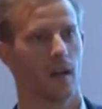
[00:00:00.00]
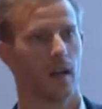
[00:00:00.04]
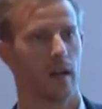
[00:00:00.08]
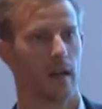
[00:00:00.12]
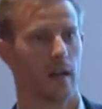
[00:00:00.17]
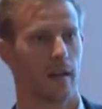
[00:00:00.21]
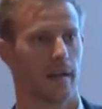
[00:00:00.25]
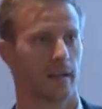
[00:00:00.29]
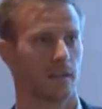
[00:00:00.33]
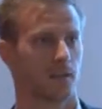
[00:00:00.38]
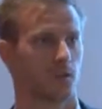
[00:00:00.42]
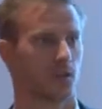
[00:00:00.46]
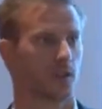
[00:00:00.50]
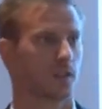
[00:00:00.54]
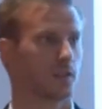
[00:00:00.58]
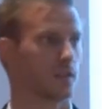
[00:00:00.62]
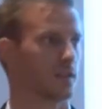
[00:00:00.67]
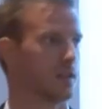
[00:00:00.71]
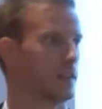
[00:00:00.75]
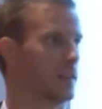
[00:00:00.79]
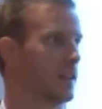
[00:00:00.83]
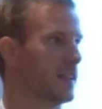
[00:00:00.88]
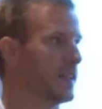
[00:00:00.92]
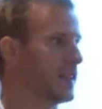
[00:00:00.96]
And as you can
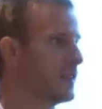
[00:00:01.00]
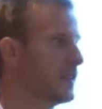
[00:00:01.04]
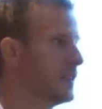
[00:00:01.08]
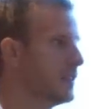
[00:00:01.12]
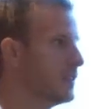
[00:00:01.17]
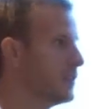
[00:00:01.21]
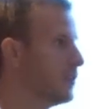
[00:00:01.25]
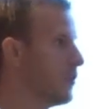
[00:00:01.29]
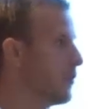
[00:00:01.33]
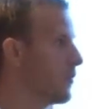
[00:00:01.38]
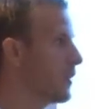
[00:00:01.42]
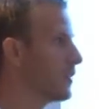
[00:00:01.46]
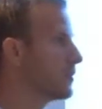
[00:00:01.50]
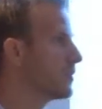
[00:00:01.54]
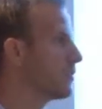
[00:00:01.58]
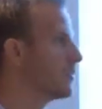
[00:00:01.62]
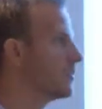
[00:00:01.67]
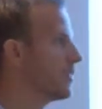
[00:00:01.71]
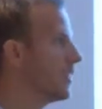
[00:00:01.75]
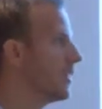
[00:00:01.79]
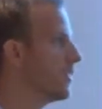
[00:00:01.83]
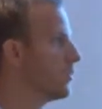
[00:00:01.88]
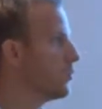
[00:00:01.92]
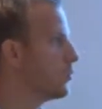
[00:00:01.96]
see here, in
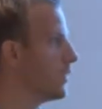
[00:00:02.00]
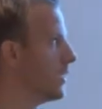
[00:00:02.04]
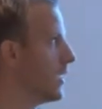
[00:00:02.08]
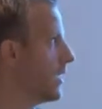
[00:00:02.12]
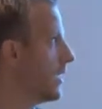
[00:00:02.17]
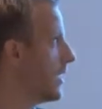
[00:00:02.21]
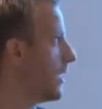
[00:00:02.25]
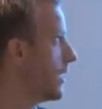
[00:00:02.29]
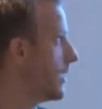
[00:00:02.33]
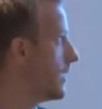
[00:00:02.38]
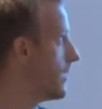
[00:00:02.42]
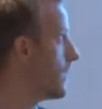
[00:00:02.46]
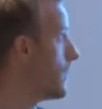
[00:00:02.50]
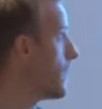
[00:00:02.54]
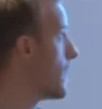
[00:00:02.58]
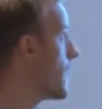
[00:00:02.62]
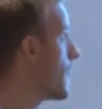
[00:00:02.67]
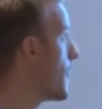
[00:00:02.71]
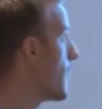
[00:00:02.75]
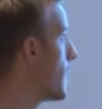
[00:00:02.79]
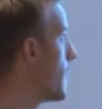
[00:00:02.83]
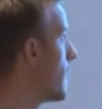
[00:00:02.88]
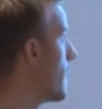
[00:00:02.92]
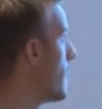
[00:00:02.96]
2010 we had
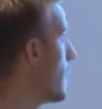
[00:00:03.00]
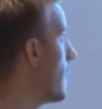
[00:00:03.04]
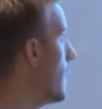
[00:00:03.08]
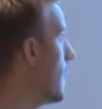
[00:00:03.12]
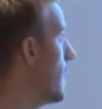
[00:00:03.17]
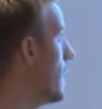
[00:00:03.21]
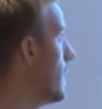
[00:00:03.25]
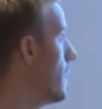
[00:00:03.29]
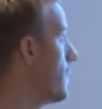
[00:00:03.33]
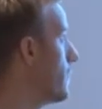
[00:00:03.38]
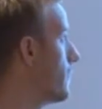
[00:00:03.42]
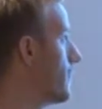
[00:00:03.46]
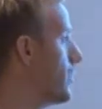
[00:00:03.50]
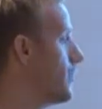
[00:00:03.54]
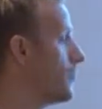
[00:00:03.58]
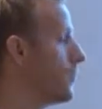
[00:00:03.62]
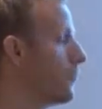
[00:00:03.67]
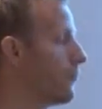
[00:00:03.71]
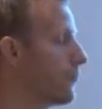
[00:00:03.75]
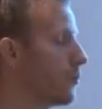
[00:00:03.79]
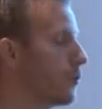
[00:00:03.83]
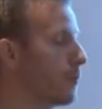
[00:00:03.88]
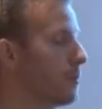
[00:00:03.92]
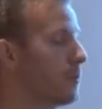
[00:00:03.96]

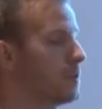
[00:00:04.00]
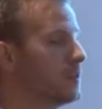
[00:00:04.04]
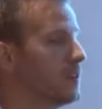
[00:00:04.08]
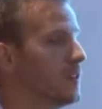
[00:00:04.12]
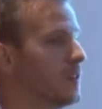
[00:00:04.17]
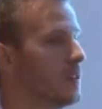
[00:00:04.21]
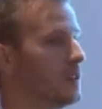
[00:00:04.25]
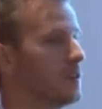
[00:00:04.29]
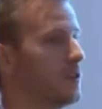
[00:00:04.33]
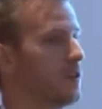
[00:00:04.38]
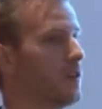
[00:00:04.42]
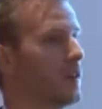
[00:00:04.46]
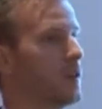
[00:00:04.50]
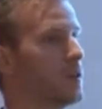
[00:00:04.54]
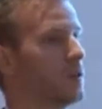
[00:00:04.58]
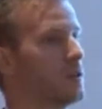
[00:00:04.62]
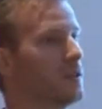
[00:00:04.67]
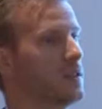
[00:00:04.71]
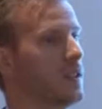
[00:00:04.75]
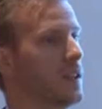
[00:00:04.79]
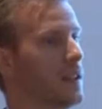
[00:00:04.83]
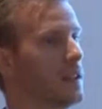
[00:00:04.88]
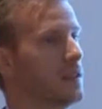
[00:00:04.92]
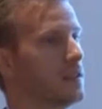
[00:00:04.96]
54% of our
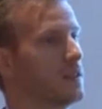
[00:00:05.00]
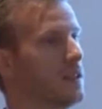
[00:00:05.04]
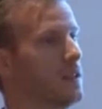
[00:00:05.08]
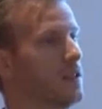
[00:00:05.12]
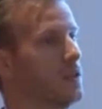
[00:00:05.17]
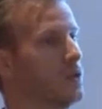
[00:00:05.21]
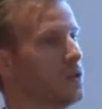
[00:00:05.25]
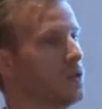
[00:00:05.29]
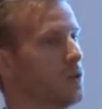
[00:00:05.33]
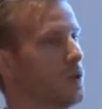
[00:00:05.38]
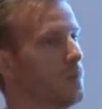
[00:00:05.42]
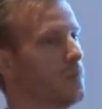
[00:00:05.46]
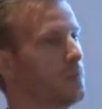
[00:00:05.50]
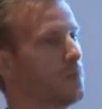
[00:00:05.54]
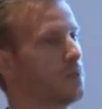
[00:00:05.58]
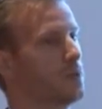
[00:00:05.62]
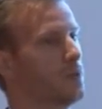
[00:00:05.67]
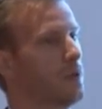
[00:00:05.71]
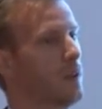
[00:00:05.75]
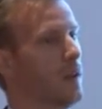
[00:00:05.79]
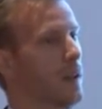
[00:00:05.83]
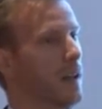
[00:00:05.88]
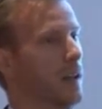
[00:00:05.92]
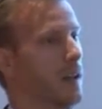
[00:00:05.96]
sales in Europe,
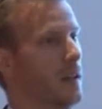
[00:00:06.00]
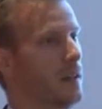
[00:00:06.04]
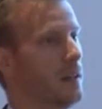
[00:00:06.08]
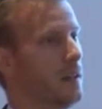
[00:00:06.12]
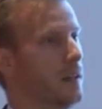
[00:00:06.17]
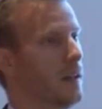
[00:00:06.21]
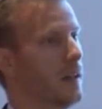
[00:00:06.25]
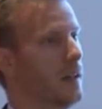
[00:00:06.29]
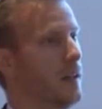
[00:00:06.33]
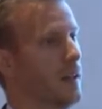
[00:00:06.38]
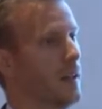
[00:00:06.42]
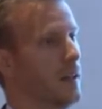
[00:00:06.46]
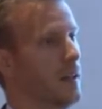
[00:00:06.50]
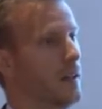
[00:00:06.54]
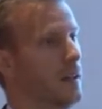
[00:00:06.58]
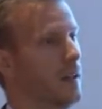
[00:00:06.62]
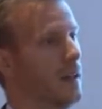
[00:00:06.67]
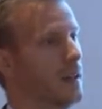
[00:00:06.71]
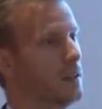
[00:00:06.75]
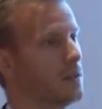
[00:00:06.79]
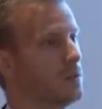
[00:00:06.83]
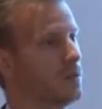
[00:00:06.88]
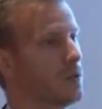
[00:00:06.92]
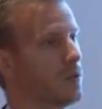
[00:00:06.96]
and
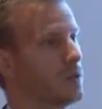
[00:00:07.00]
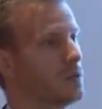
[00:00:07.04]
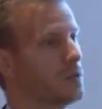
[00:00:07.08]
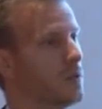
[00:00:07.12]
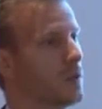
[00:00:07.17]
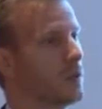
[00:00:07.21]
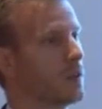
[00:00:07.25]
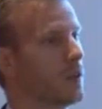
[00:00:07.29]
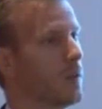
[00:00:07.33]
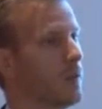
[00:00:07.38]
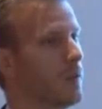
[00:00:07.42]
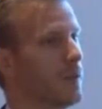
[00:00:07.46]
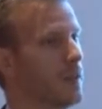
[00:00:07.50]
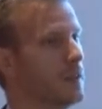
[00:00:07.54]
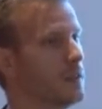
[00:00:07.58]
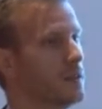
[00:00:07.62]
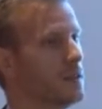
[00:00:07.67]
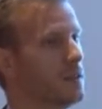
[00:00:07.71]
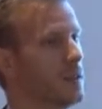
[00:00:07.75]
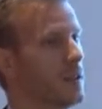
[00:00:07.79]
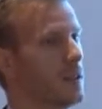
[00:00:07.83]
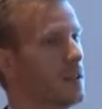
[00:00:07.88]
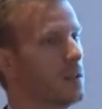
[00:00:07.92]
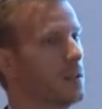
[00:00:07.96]
as far as we have come
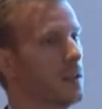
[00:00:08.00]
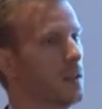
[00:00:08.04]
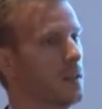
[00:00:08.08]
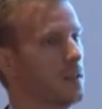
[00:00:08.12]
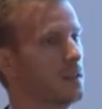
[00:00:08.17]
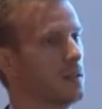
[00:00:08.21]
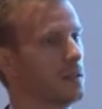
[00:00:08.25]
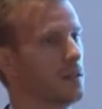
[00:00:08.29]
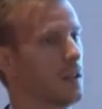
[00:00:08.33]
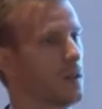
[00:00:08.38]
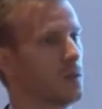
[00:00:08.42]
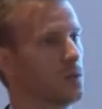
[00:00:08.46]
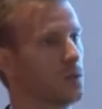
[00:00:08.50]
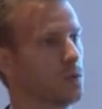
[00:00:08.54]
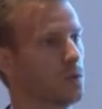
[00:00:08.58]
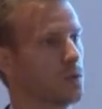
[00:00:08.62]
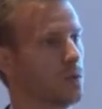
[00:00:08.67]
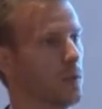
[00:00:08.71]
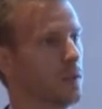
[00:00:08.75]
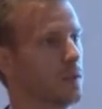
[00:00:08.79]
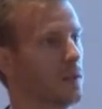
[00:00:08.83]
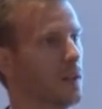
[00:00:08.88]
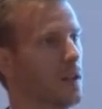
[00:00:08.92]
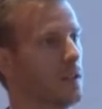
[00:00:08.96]
this year, it's down to
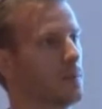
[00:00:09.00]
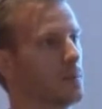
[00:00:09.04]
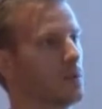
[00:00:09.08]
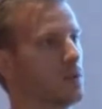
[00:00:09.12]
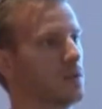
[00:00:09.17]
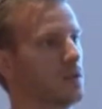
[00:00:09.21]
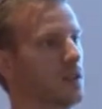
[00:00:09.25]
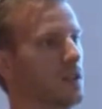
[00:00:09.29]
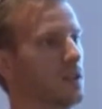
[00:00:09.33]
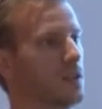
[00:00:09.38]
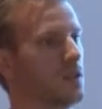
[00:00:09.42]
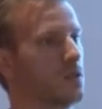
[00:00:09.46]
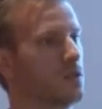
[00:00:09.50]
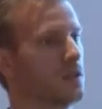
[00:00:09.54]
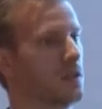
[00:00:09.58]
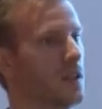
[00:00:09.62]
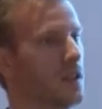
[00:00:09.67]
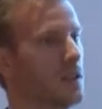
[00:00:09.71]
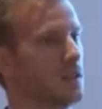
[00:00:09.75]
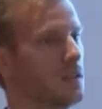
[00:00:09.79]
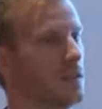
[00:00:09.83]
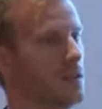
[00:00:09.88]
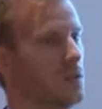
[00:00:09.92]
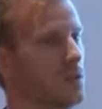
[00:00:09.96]
28% of
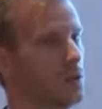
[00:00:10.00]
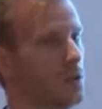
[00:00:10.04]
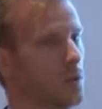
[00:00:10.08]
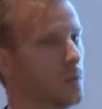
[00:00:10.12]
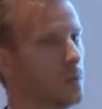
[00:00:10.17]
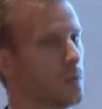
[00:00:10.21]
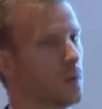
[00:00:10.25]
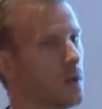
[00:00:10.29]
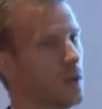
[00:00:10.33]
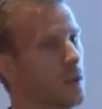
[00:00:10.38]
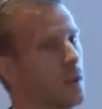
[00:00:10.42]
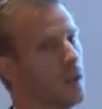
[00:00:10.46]
sales in Europe,